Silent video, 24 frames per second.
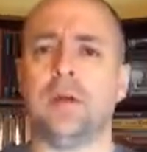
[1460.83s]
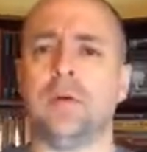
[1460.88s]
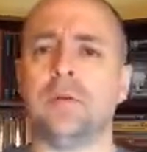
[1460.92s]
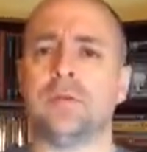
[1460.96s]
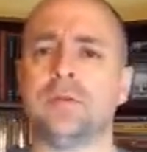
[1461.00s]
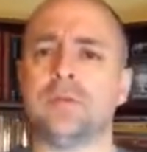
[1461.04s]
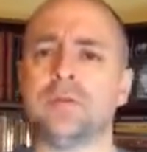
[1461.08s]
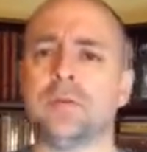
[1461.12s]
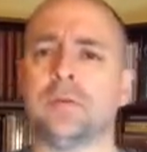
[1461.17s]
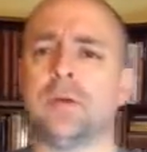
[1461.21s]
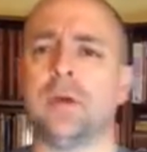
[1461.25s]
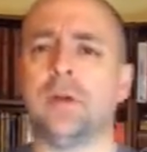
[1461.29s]

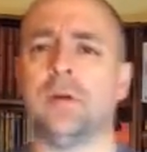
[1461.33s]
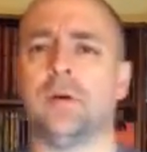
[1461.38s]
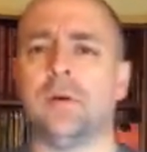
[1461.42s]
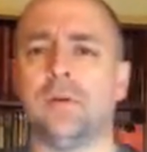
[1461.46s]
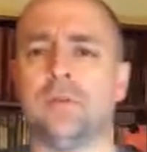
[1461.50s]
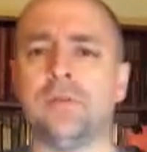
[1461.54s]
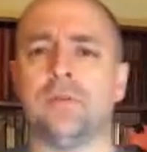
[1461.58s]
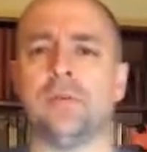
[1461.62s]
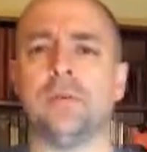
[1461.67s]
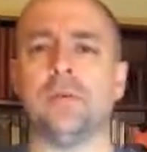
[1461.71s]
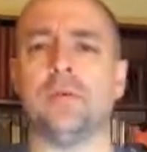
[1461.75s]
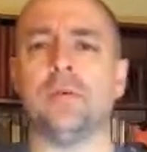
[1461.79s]
So, and
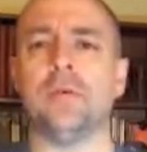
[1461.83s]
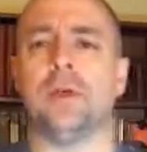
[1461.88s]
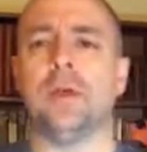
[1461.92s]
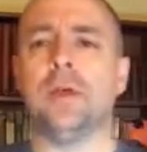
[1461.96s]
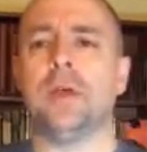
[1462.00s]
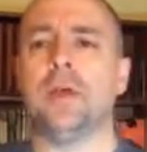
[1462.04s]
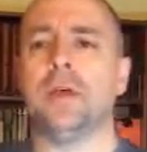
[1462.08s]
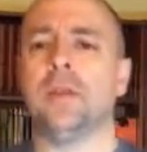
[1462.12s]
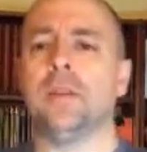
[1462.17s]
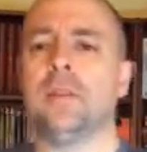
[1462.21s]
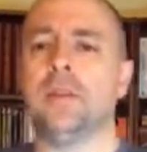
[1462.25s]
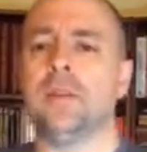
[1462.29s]
also
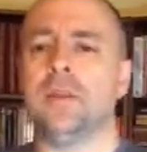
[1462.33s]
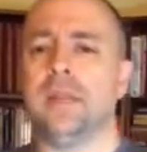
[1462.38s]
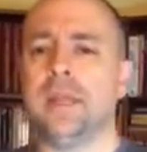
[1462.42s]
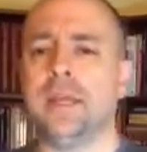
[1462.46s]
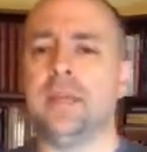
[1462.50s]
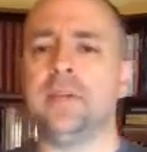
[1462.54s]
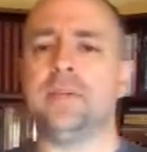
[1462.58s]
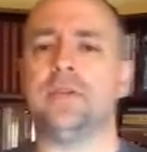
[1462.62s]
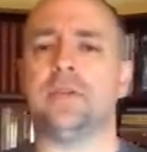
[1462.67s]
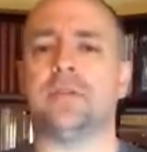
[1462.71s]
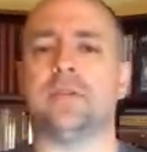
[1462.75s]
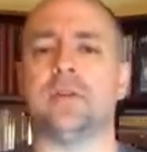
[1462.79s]
the
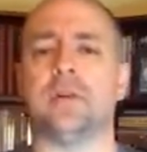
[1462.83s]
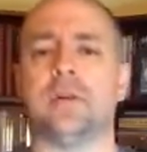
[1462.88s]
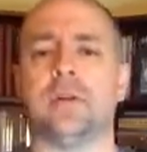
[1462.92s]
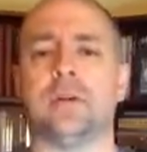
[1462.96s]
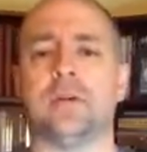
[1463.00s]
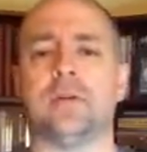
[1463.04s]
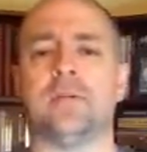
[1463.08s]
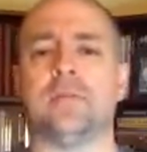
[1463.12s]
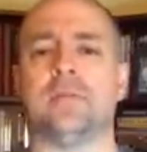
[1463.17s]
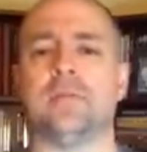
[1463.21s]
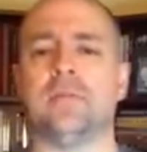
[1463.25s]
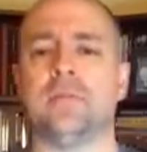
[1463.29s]
nature
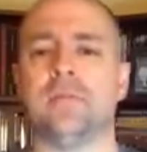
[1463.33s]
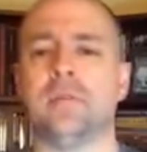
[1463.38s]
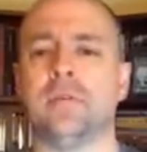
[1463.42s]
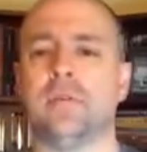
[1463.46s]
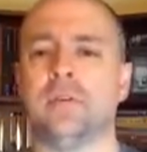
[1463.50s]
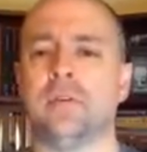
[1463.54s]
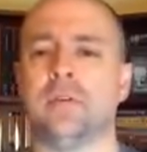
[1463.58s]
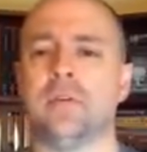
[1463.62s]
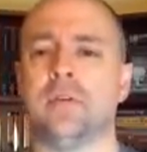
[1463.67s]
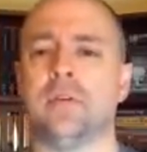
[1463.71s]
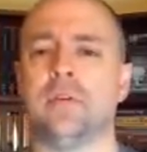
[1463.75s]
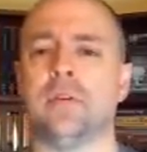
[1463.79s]
of,
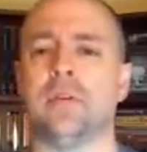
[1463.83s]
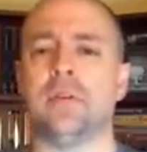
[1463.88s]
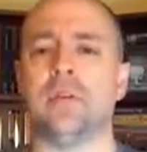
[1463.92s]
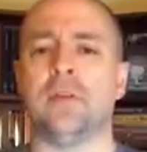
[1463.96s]
a